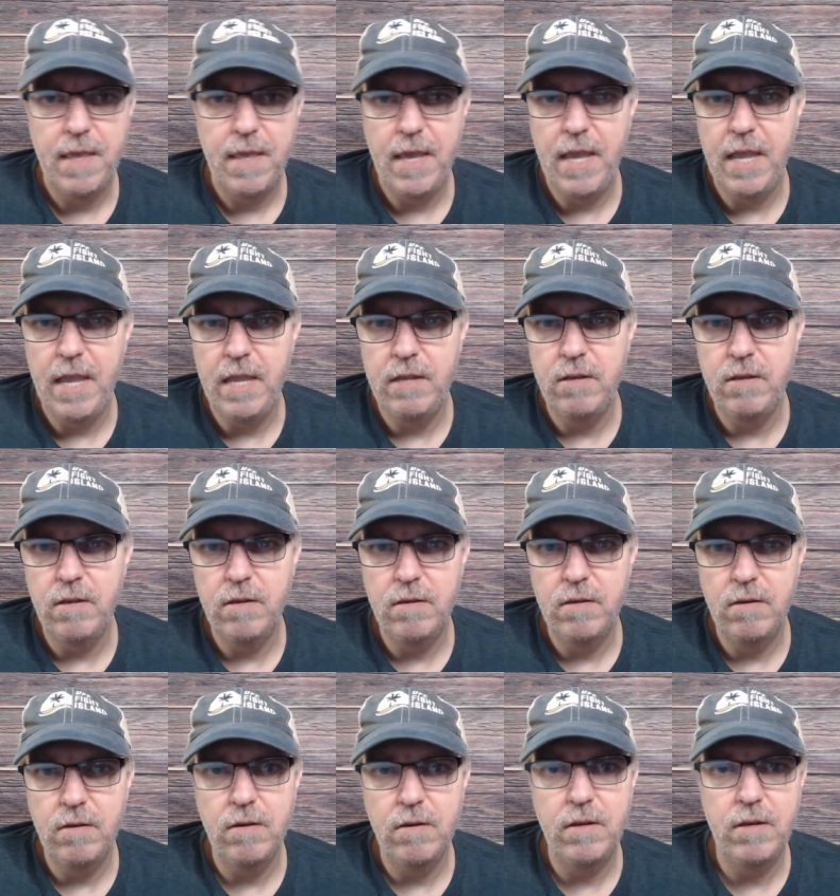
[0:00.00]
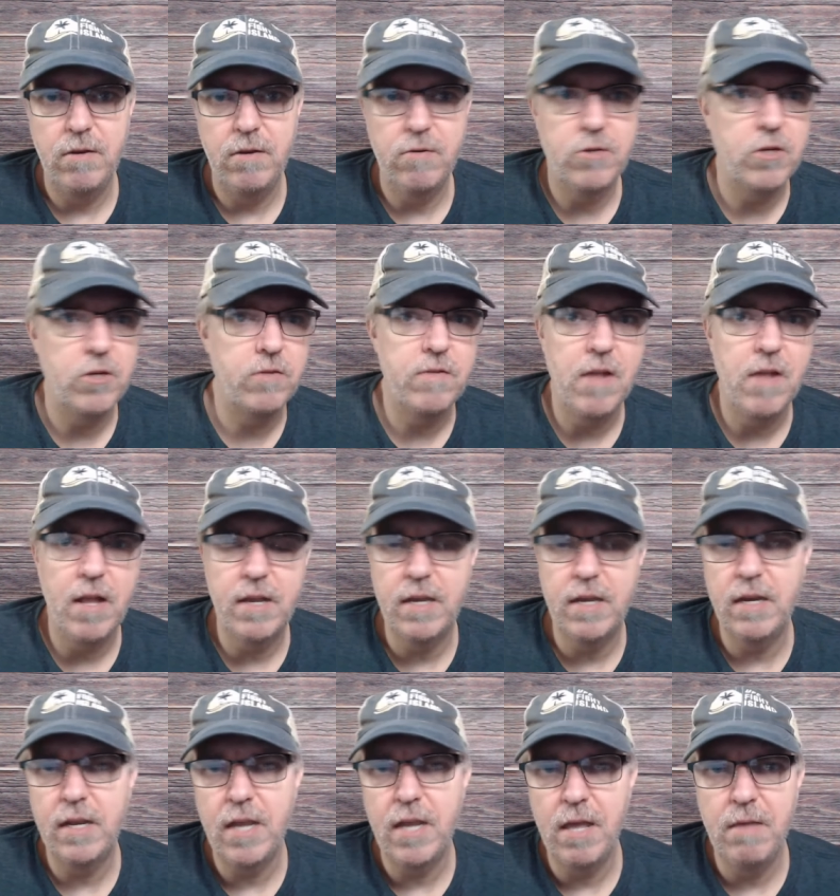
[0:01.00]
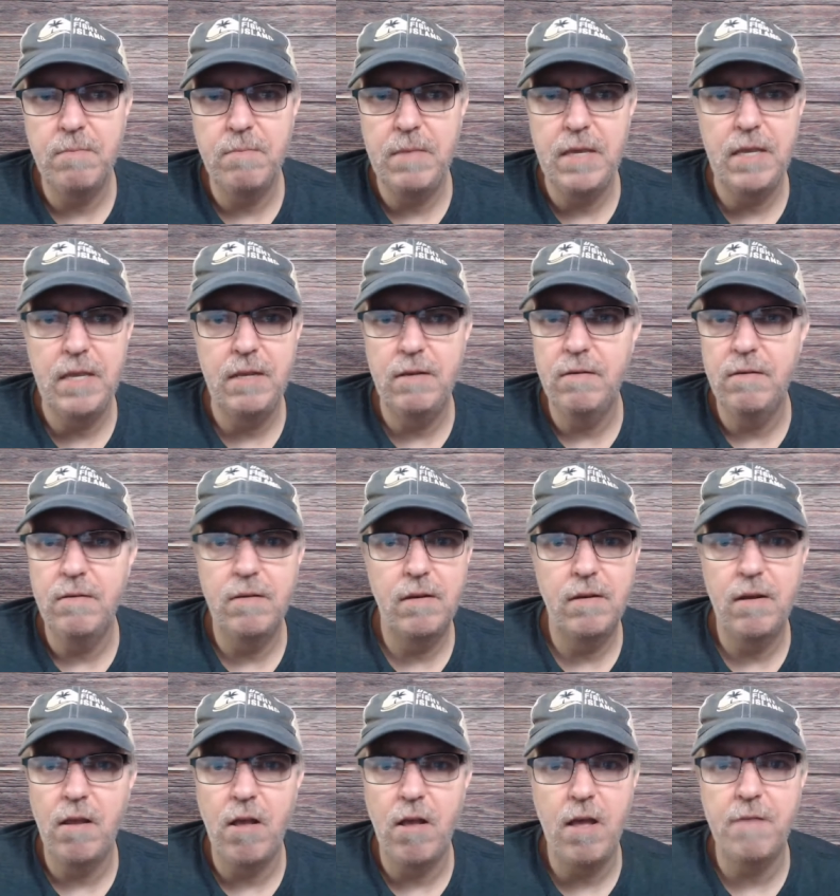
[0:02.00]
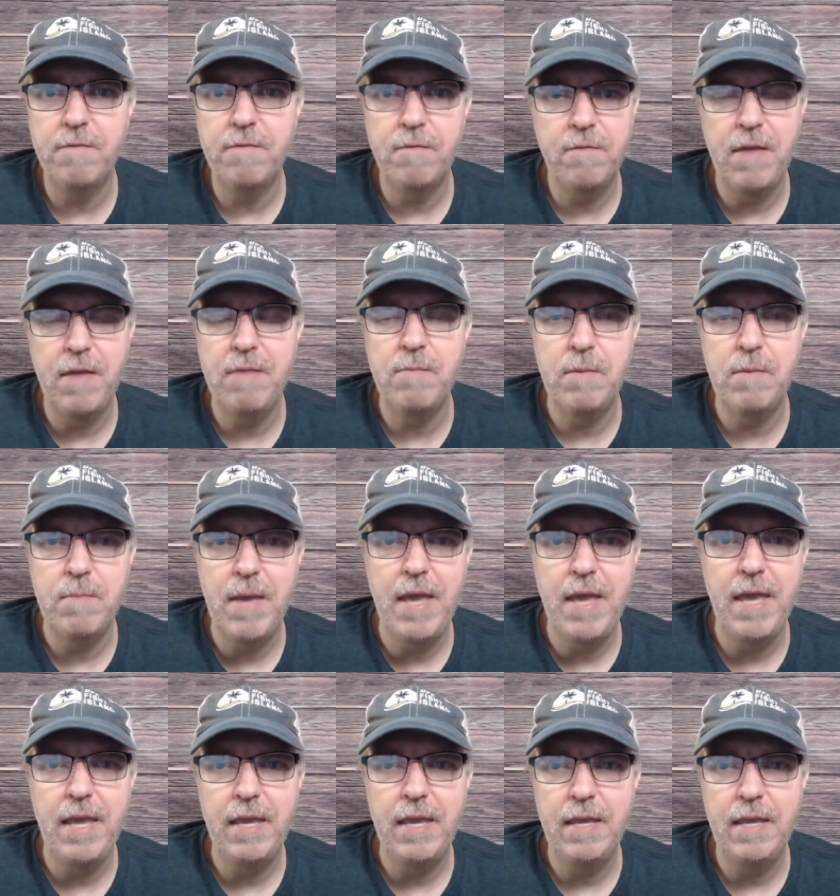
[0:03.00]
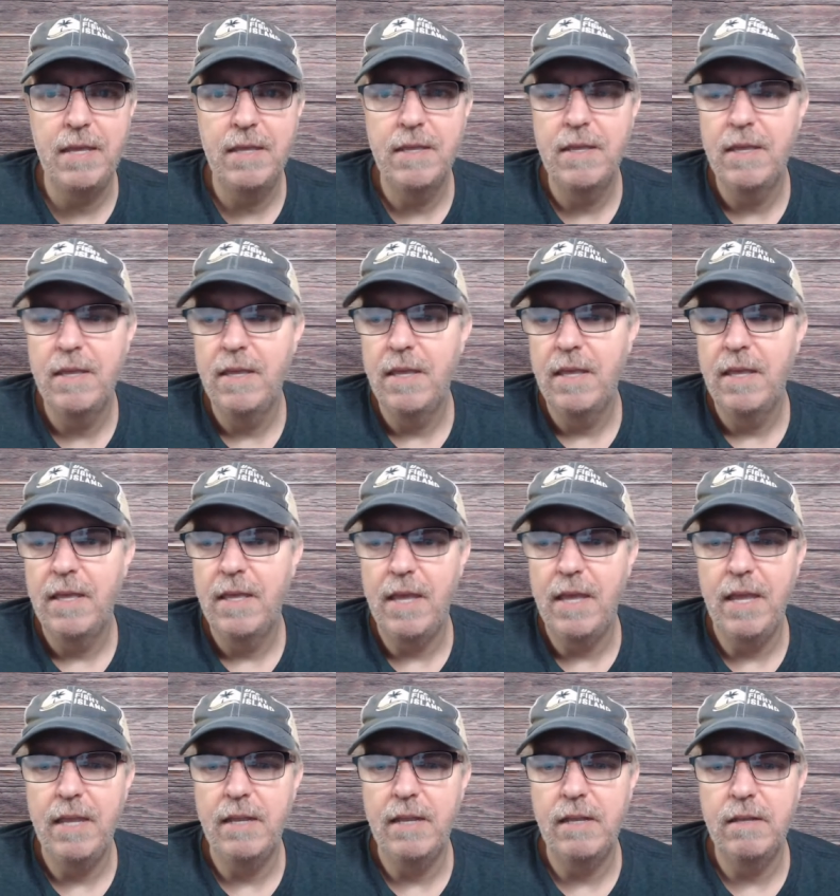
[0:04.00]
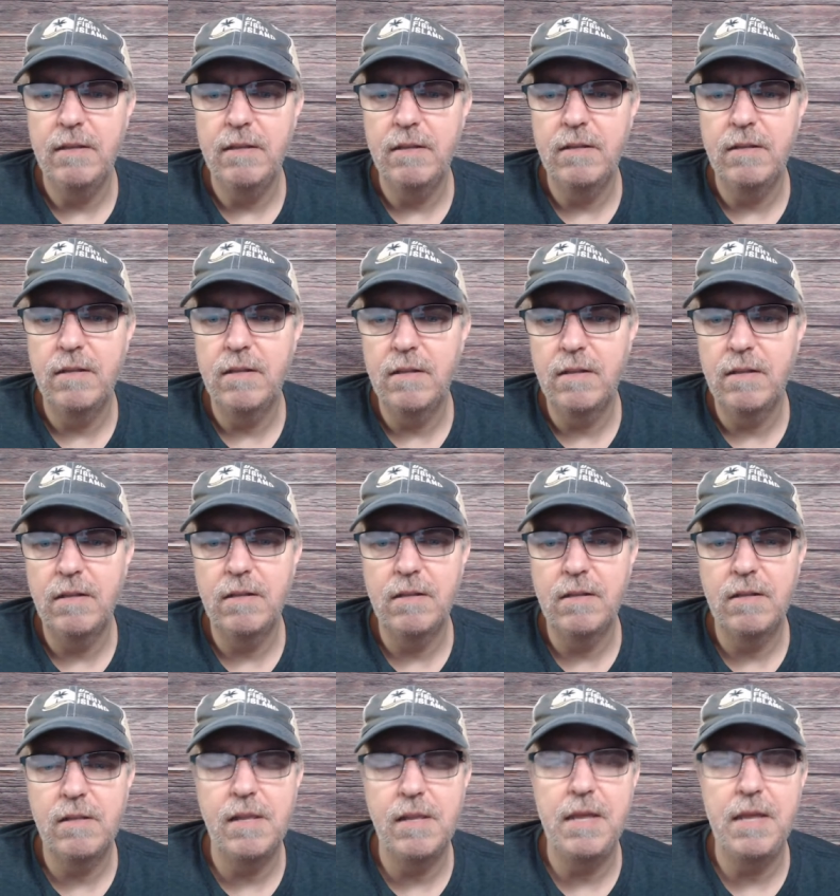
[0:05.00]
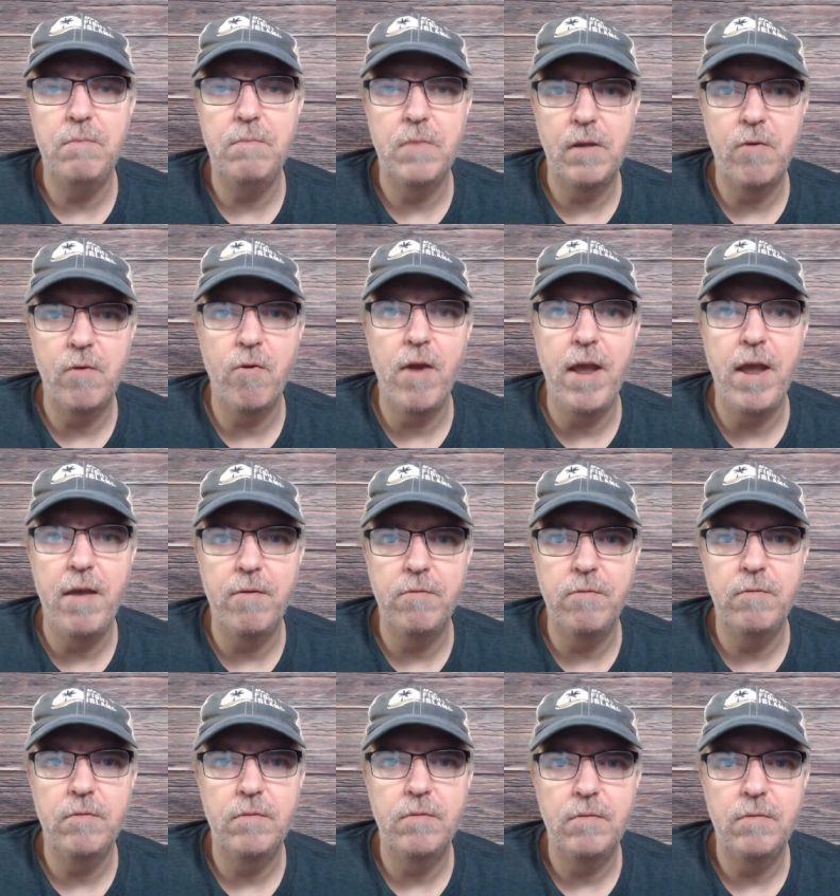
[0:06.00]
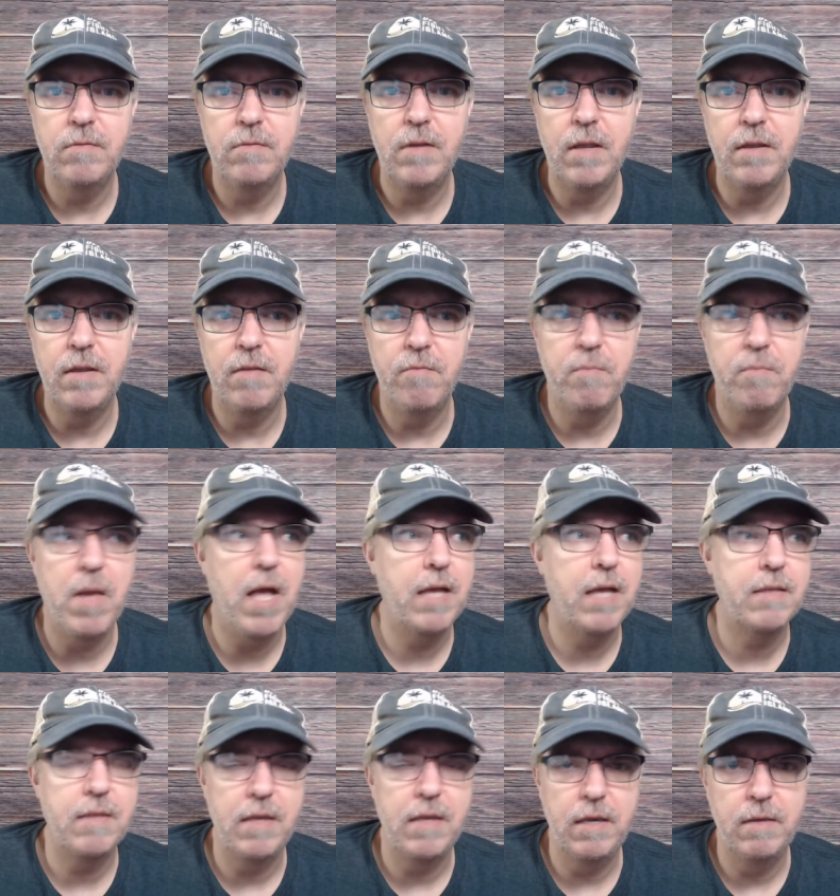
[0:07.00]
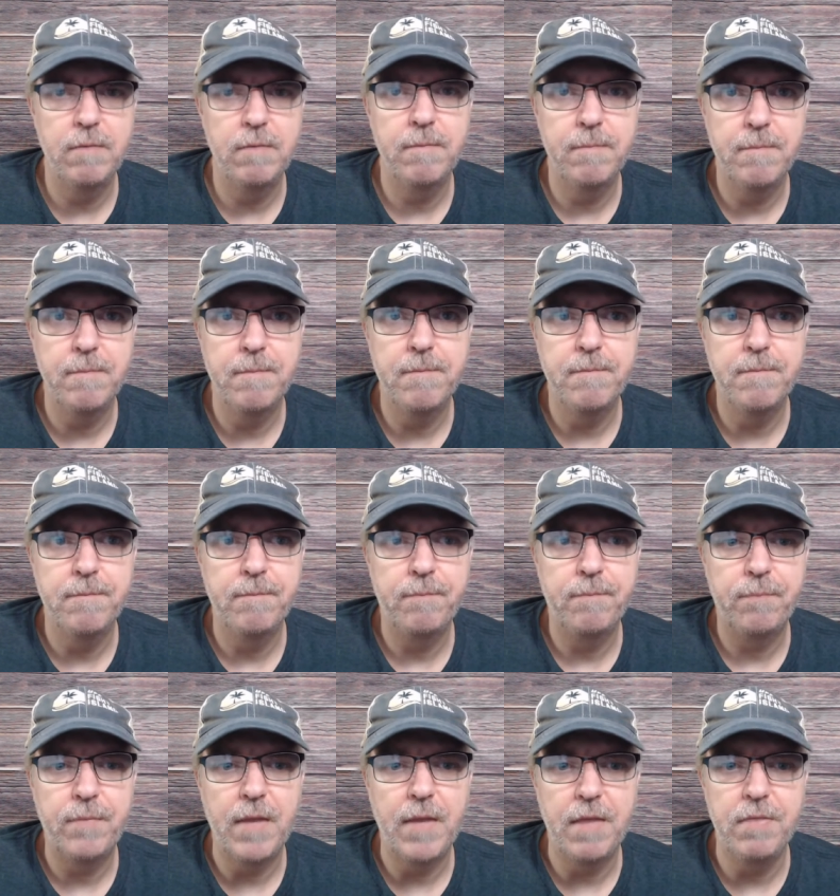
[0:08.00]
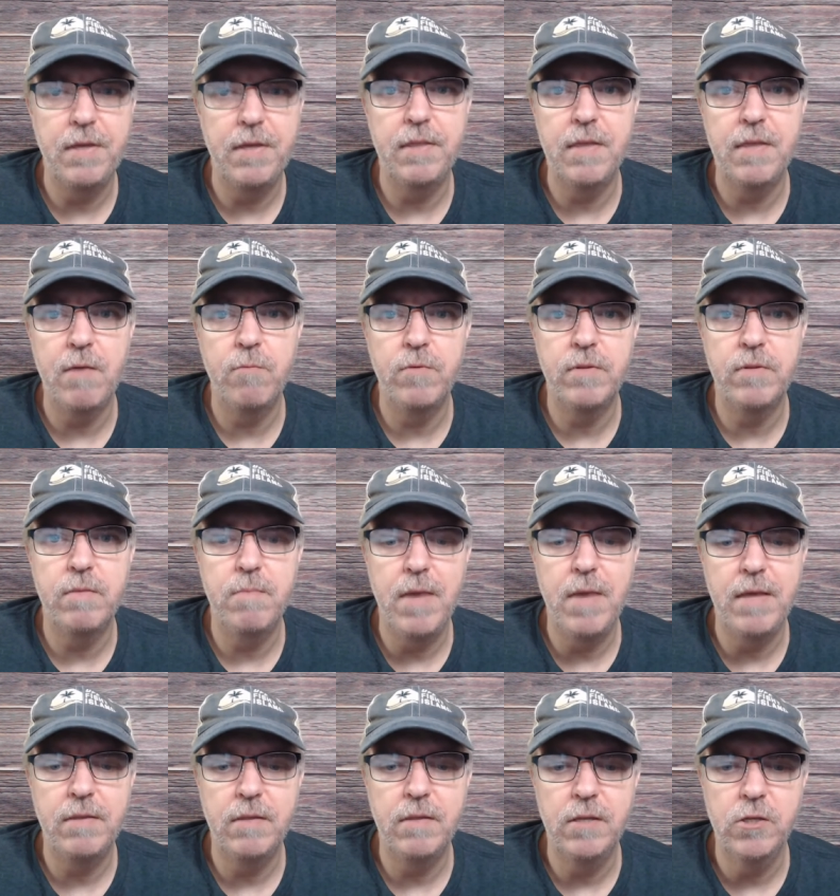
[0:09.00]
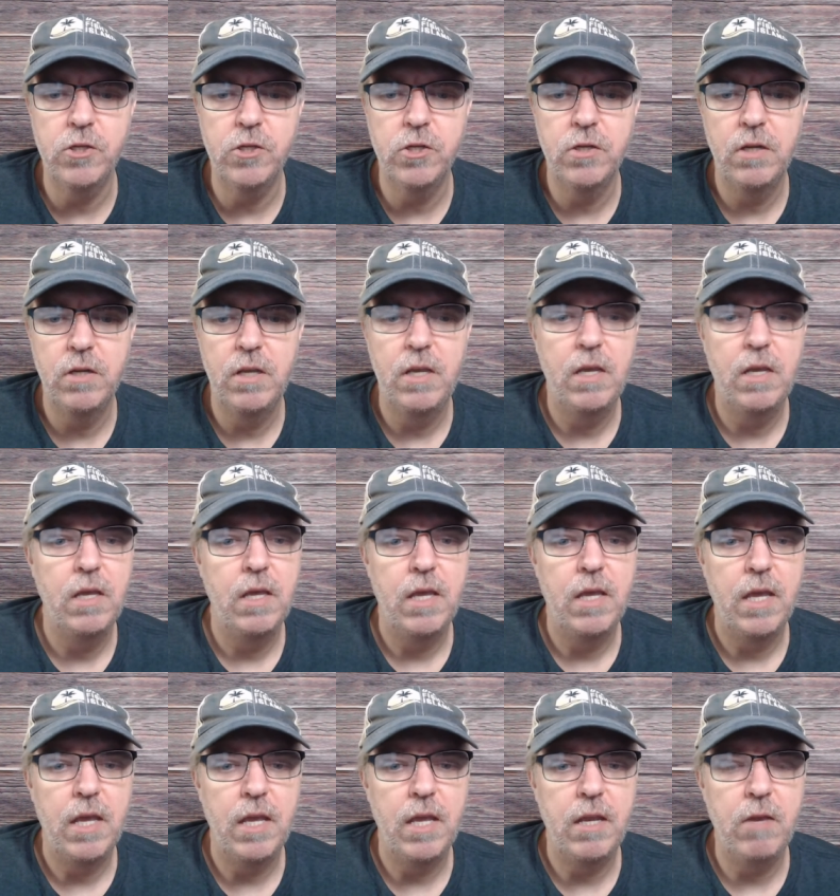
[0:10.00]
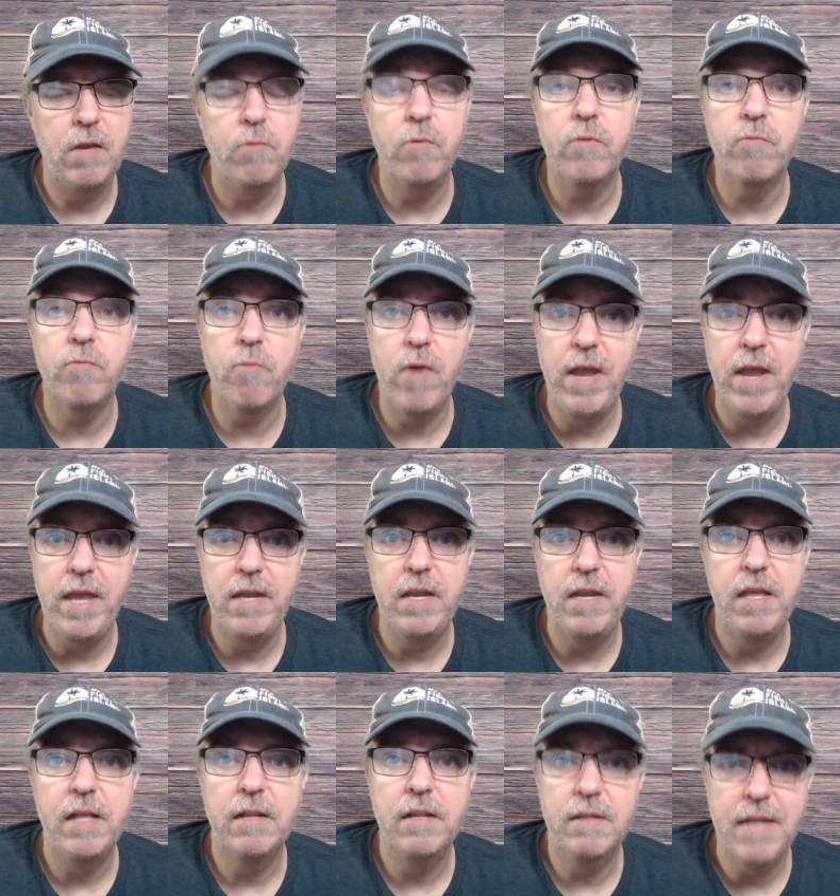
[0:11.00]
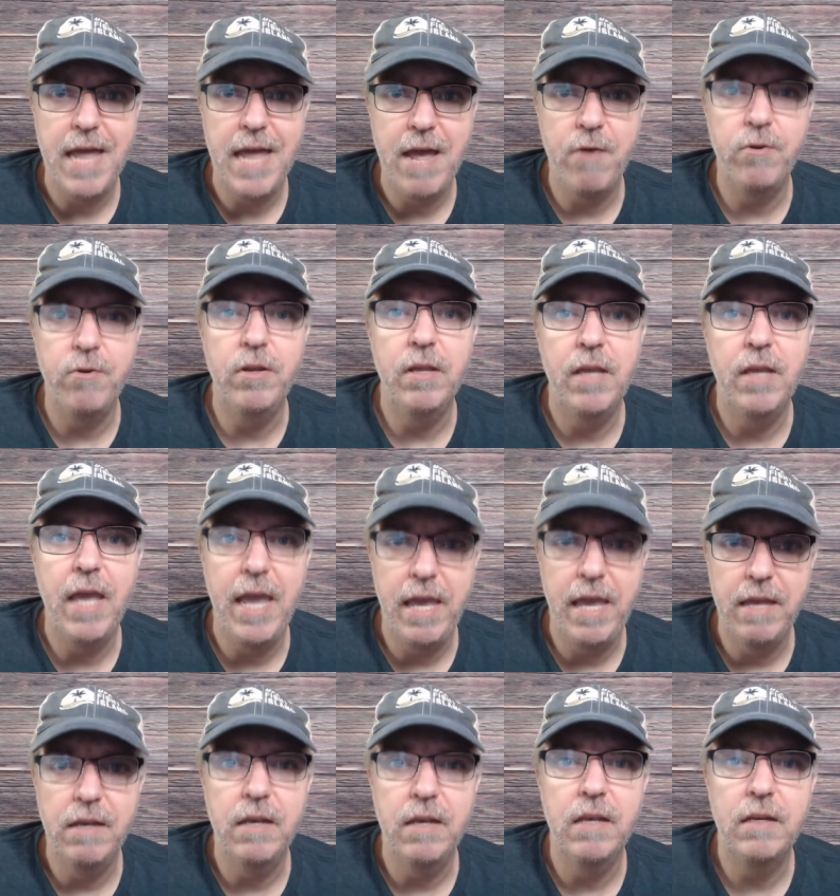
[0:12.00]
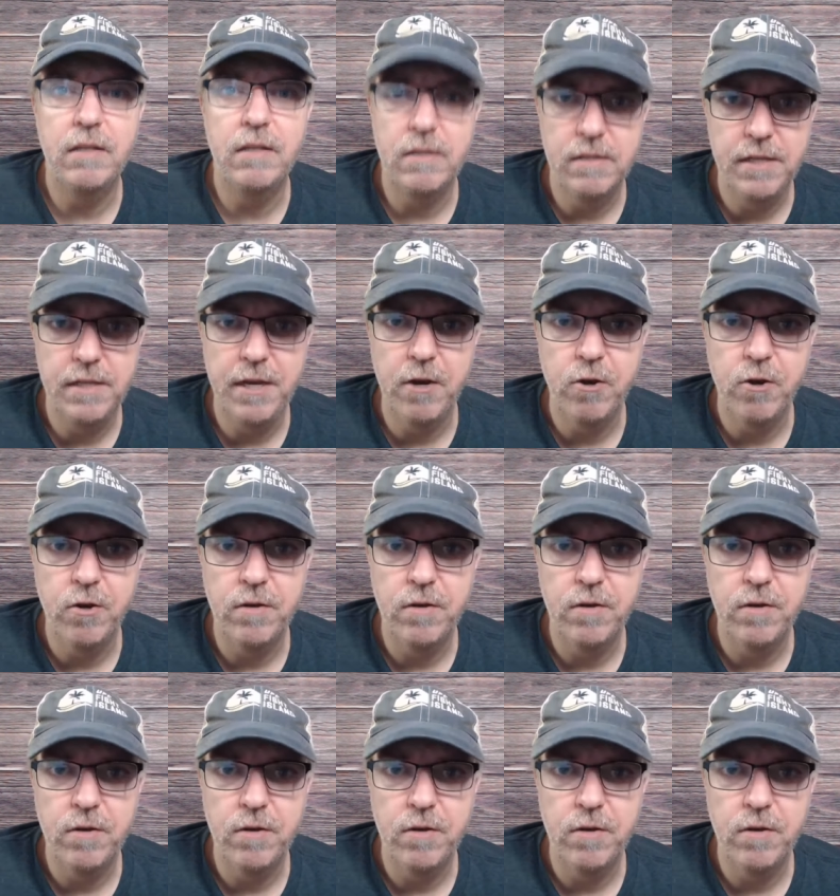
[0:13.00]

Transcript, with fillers: and you're just not going to come in off of MMA and claim the crown of boxing. I think that was the message and it was read loud and clear.